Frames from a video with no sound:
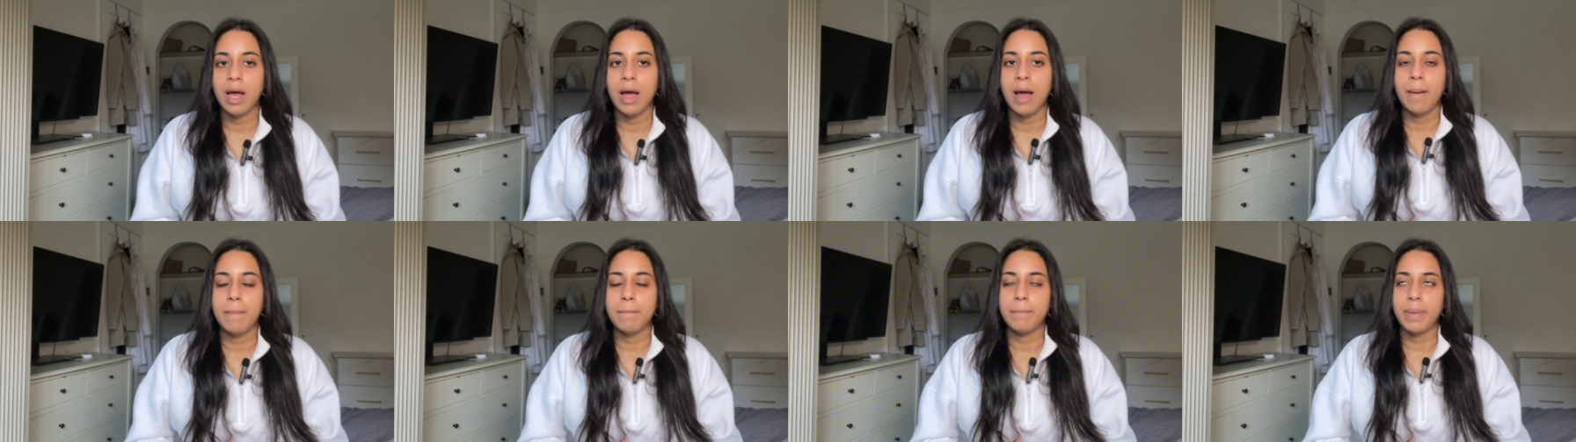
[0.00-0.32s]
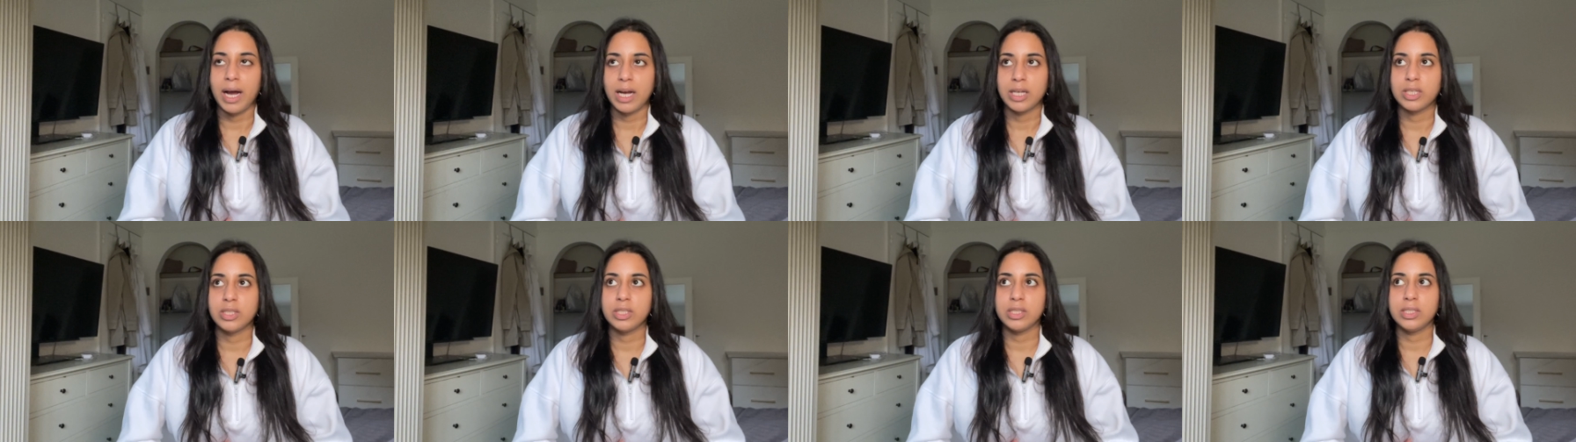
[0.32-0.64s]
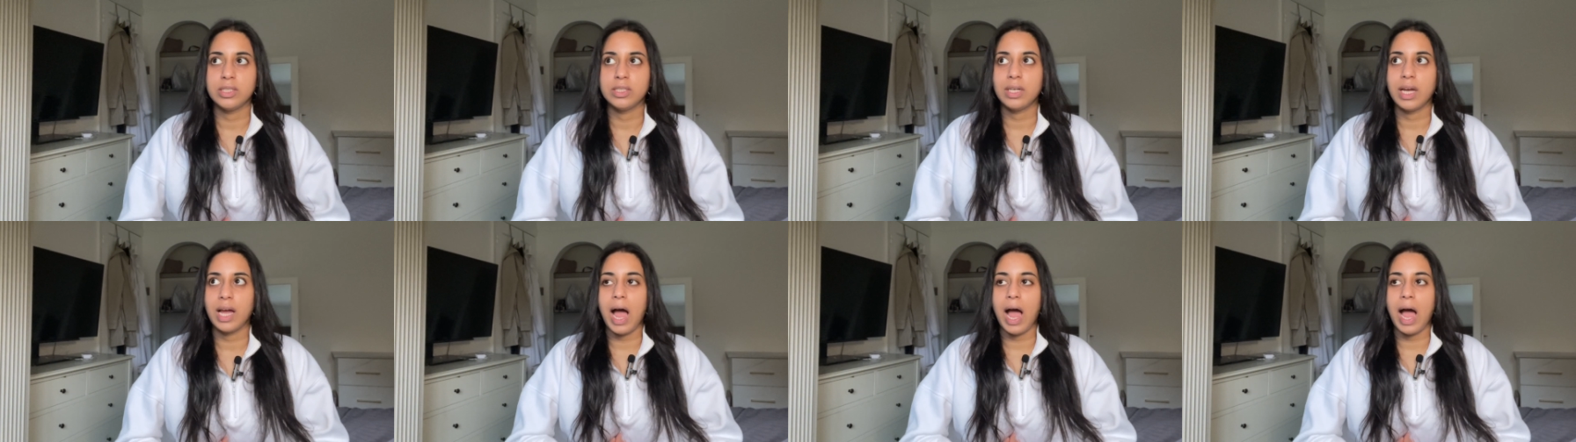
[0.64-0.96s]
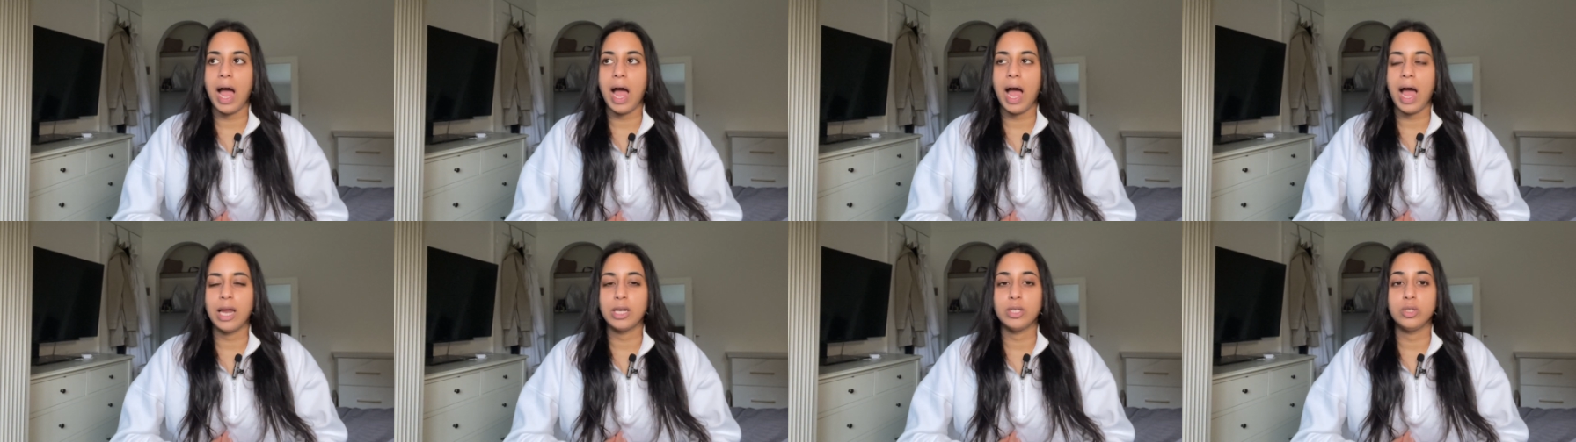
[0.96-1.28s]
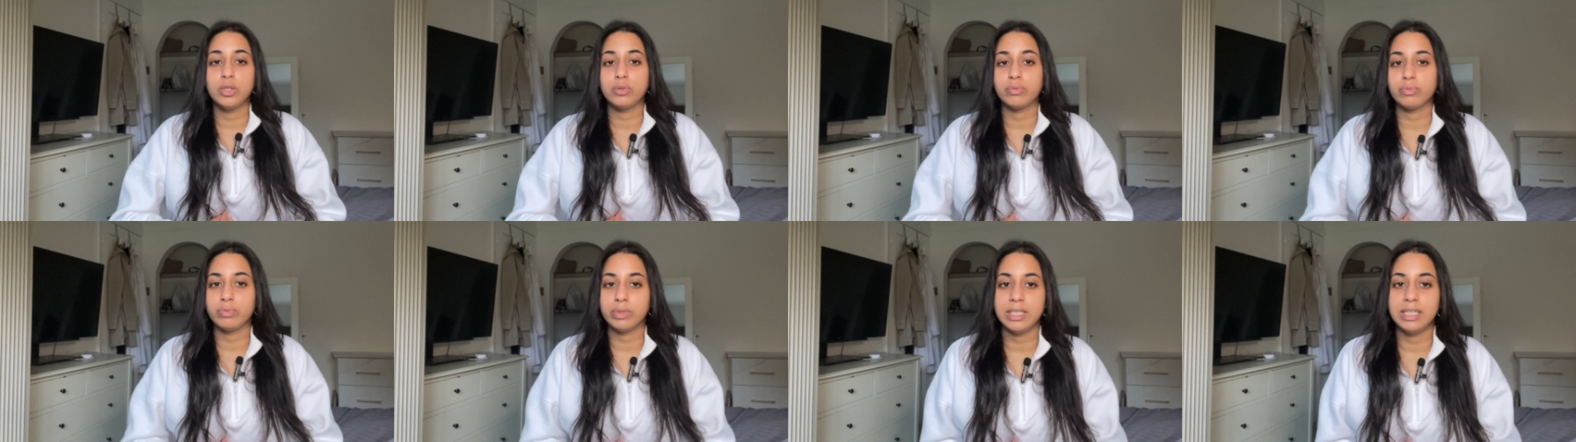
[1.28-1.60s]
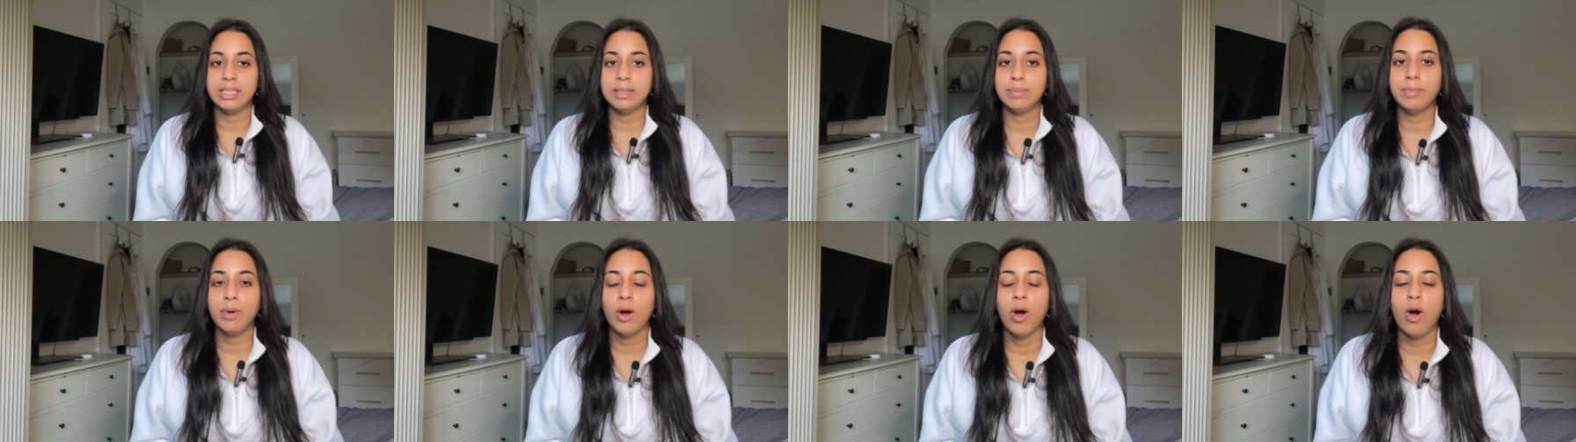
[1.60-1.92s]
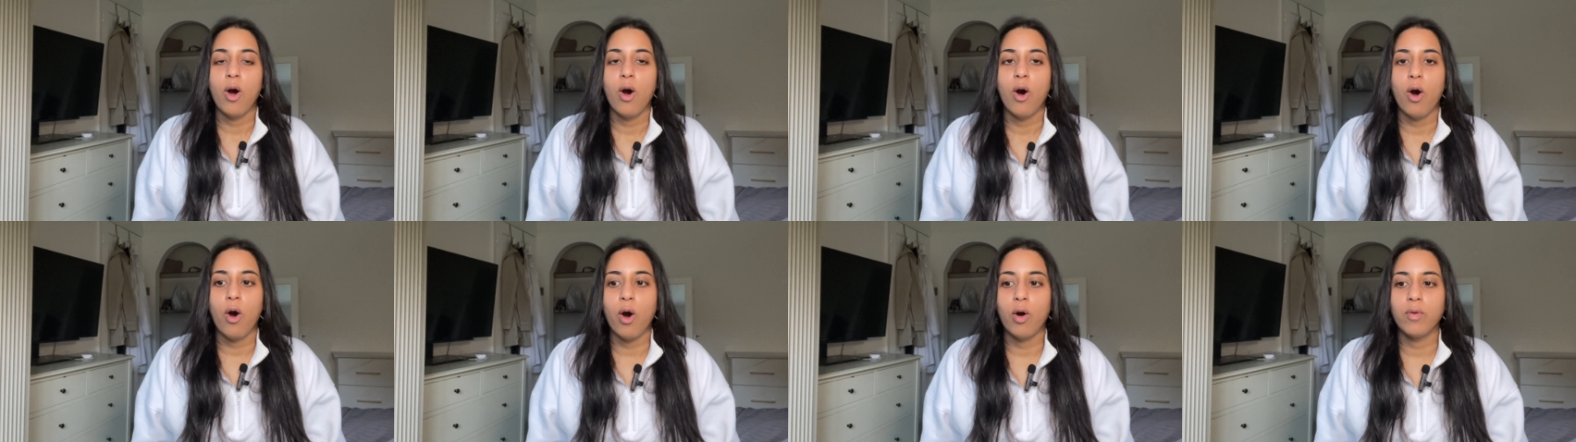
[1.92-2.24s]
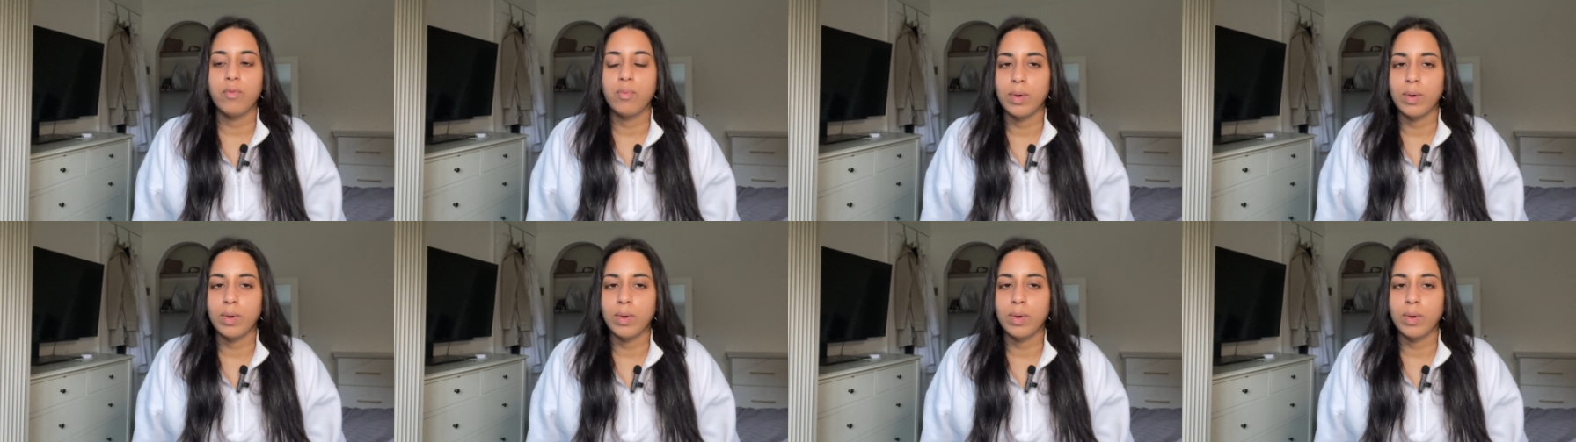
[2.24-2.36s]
passion and dream of